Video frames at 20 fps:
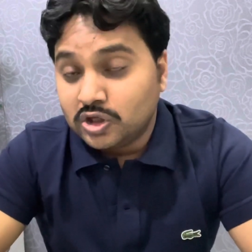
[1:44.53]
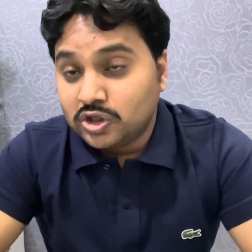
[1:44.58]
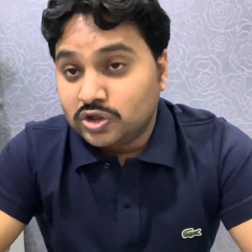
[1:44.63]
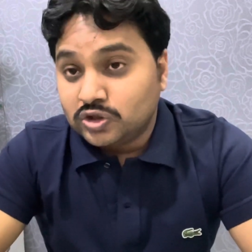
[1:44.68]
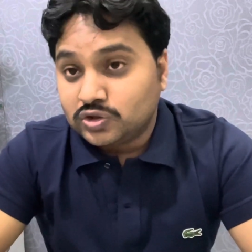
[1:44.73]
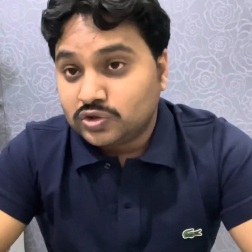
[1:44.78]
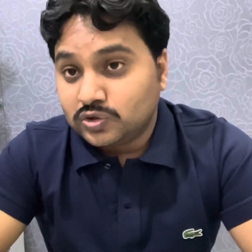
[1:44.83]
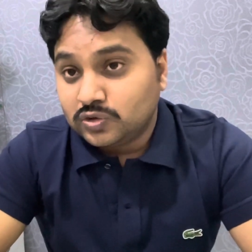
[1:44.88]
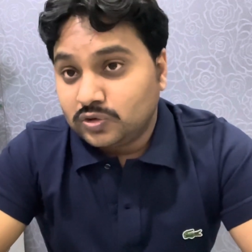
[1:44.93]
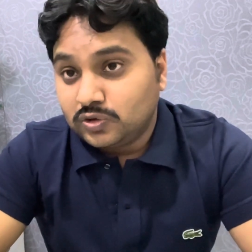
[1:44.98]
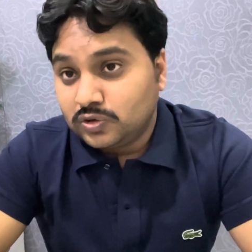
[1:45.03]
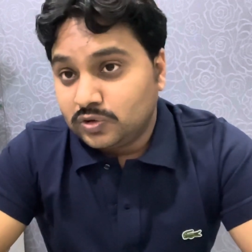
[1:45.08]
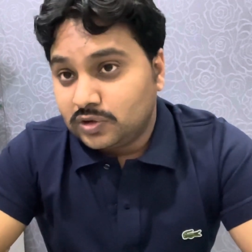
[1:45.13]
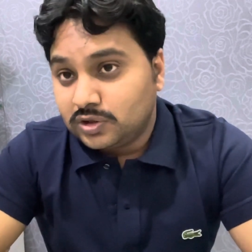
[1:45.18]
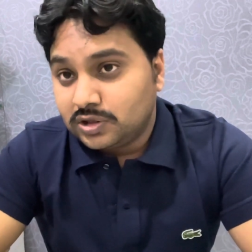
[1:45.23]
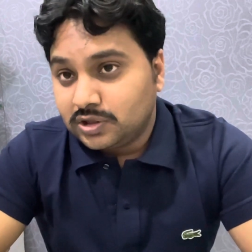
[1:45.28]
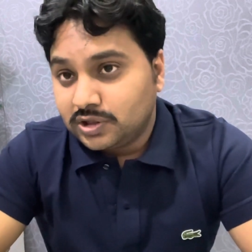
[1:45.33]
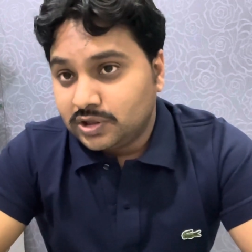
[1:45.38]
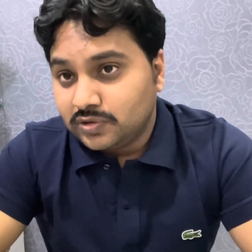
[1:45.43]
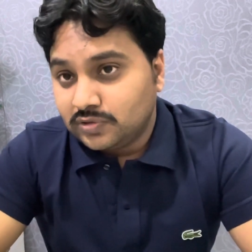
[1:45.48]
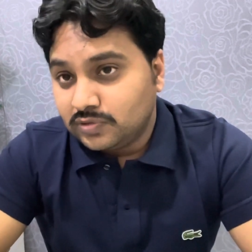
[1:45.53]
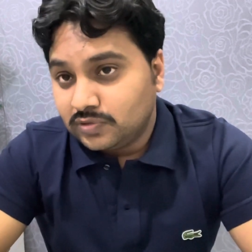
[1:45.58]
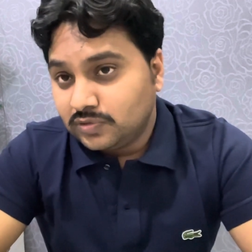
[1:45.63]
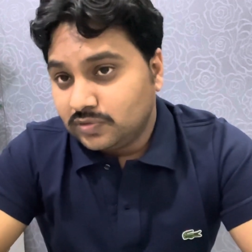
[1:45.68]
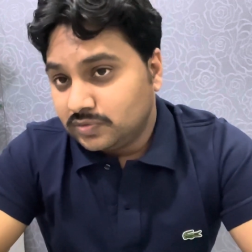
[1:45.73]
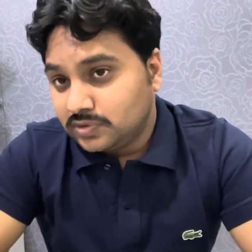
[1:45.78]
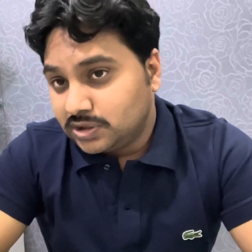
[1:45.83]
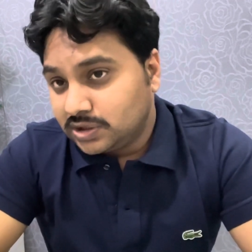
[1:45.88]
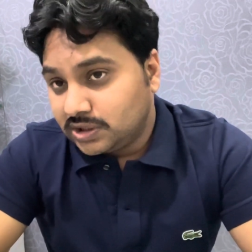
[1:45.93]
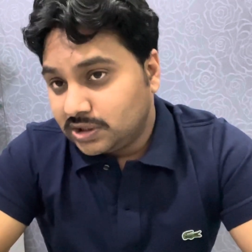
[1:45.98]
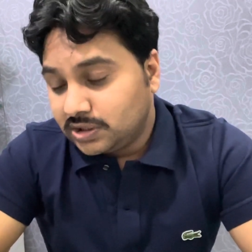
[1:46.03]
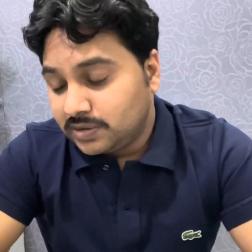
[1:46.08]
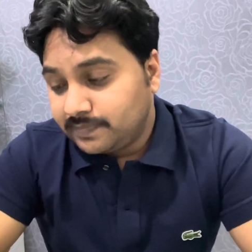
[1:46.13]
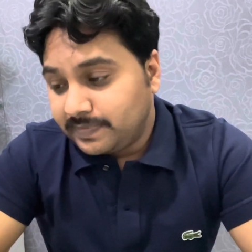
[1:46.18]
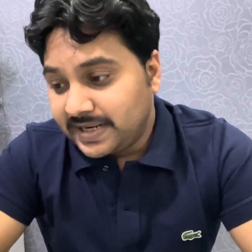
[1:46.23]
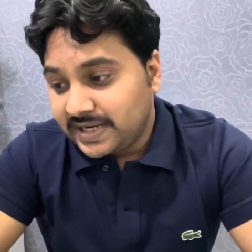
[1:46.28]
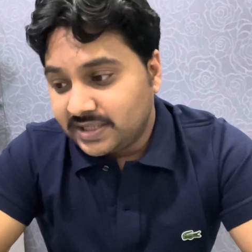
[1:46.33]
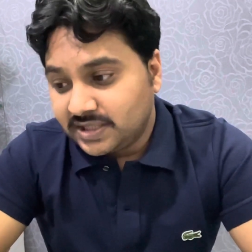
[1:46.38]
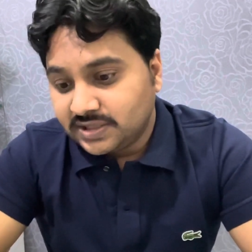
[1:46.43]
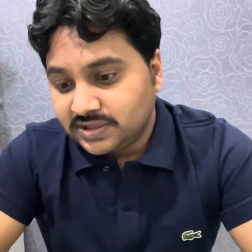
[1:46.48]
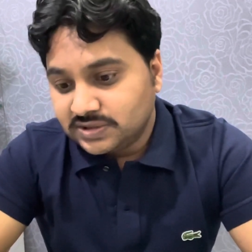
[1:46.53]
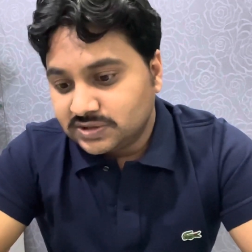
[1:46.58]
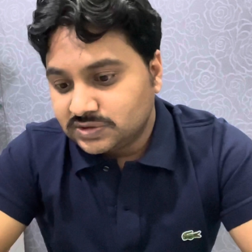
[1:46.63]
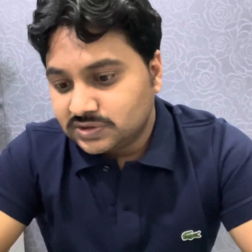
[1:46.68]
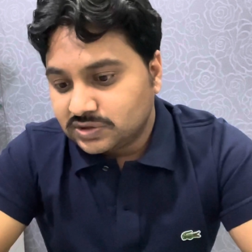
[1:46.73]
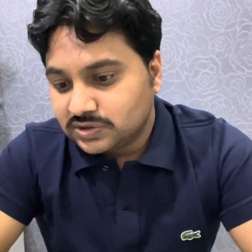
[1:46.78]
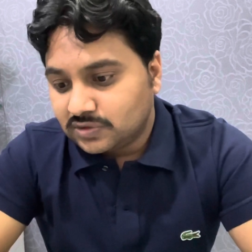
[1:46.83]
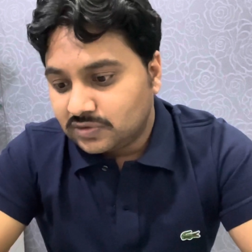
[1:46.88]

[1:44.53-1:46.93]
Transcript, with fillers: So, uh, you know, the pattern is